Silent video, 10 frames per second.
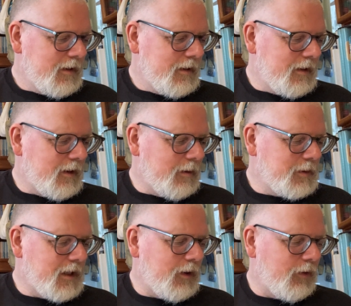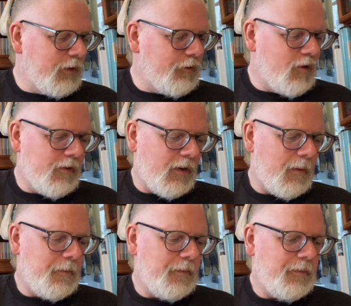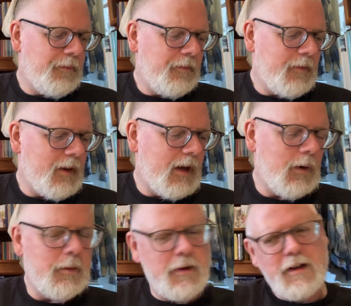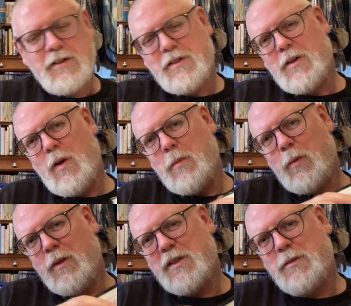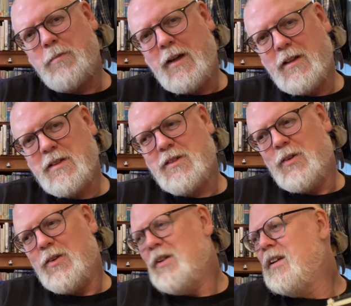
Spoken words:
that comes out of the river, and how he makes his armour with spikes on